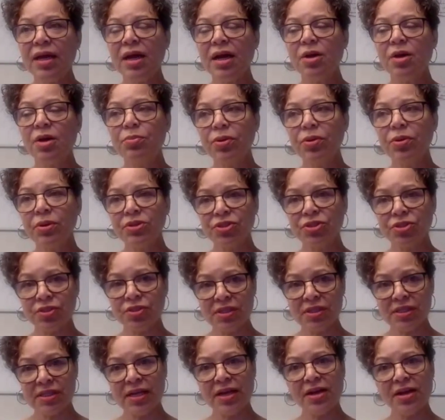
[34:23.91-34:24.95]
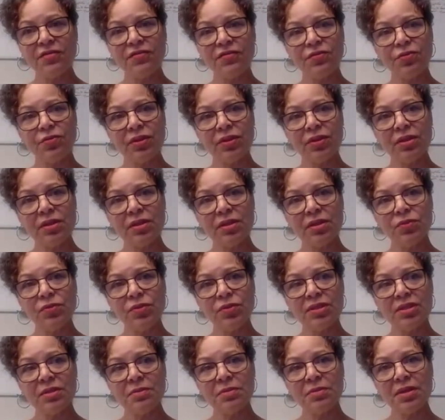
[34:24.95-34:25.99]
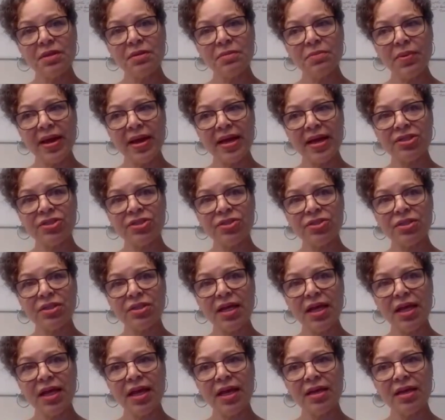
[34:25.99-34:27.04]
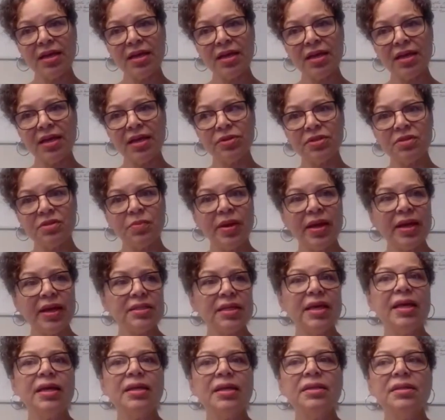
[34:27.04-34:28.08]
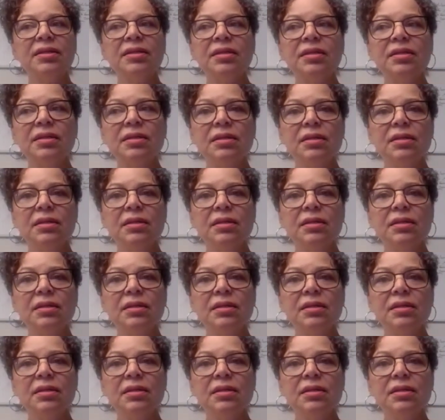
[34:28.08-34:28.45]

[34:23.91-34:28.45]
approach yourself with some compassion and respect, and